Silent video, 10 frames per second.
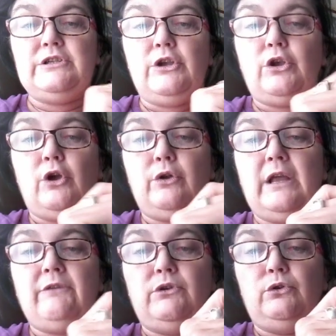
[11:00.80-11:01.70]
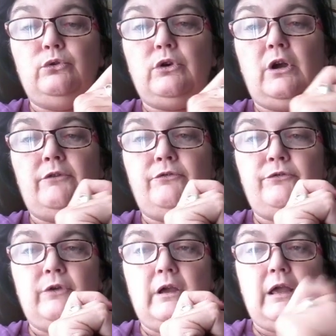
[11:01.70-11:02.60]
So go and have a look.
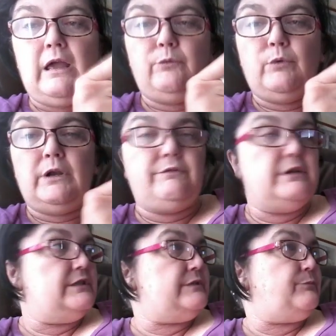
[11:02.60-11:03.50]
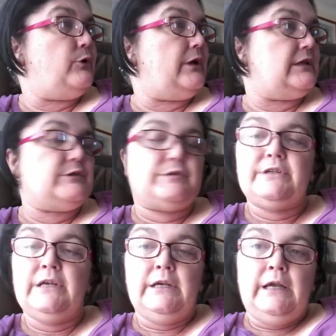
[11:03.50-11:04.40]
I've had one of his
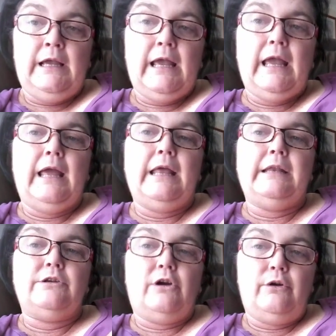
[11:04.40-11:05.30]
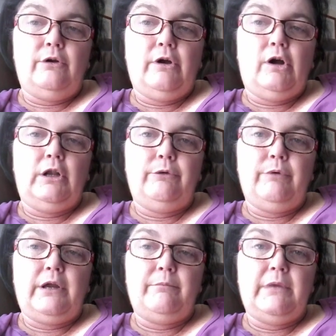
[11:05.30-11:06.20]
products and I highly
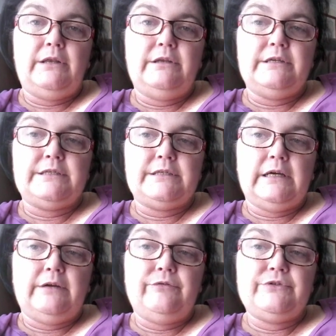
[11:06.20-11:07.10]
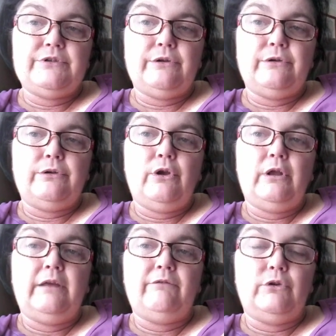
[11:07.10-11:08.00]
recommend his stuff. So go
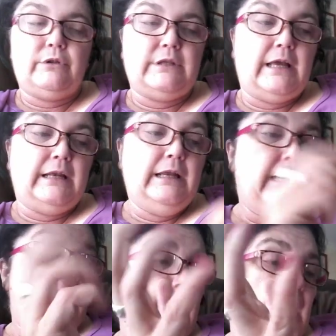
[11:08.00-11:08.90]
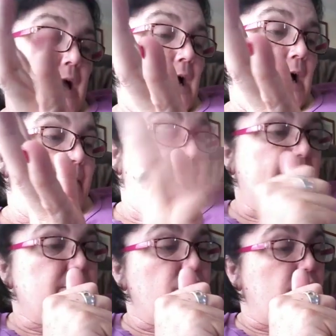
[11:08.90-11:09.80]
and have a look at that
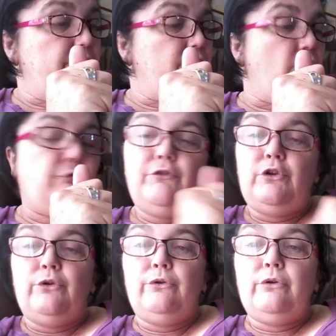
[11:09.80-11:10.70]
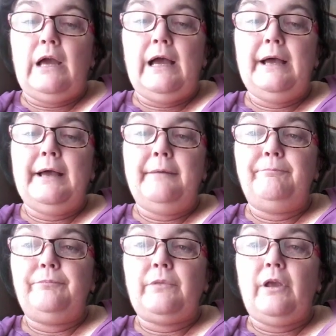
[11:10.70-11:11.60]
that's all I've got for you.
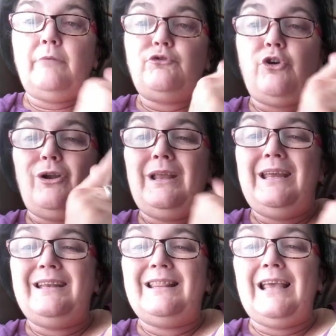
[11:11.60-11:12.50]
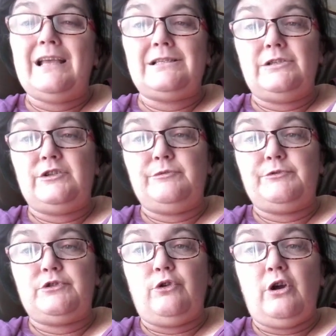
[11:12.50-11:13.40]
Um, I'm trying to hit a thousand
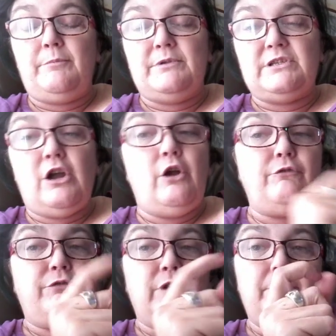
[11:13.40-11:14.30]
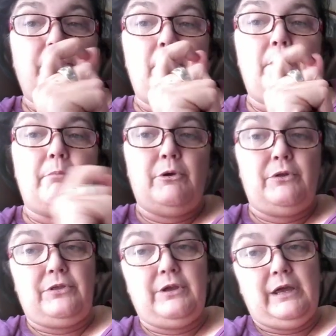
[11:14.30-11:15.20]
subscribers, hopefully by my
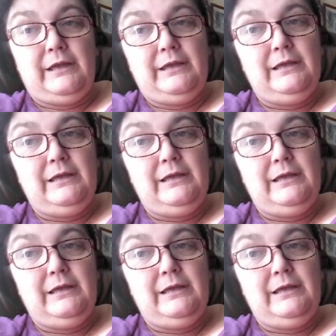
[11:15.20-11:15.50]
birthday.